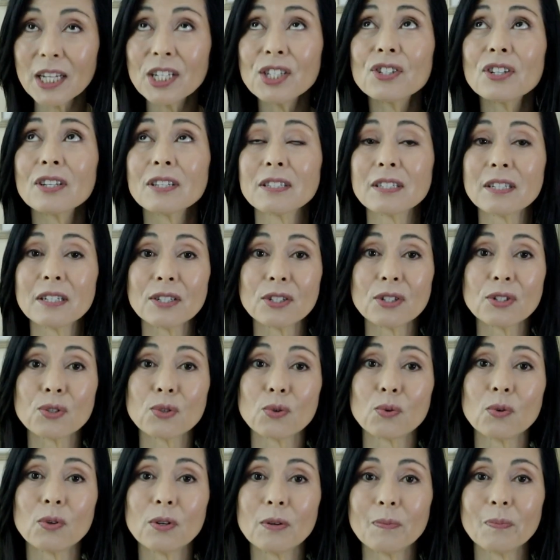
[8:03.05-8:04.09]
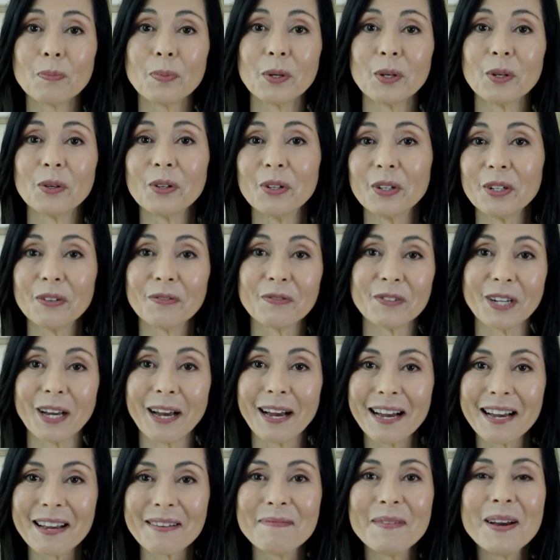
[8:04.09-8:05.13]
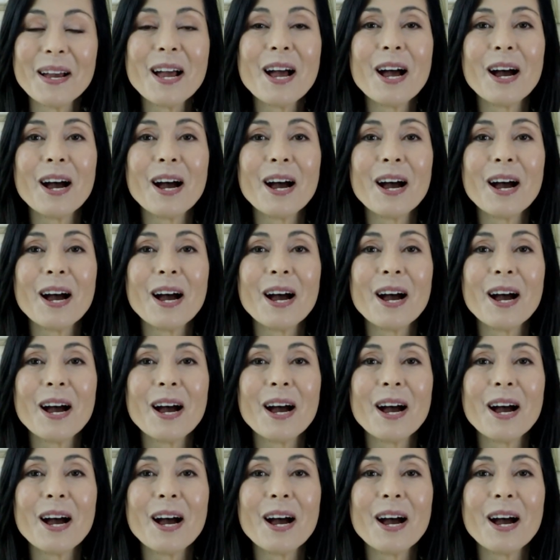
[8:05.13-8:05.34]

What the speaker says: in just a short period of time,